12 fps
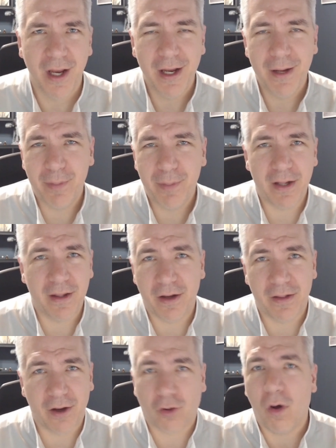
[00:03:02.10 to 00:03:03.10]
but they're
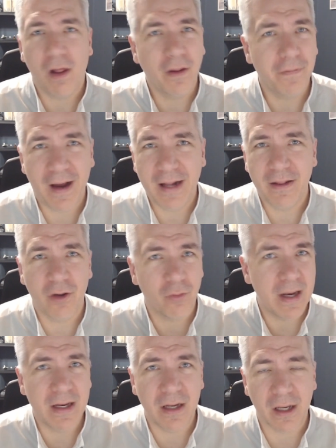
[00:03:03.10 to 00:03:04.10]
they're qualified, they're
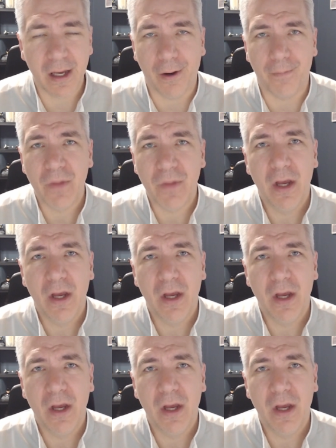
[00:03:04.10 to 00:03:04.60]
ready to go.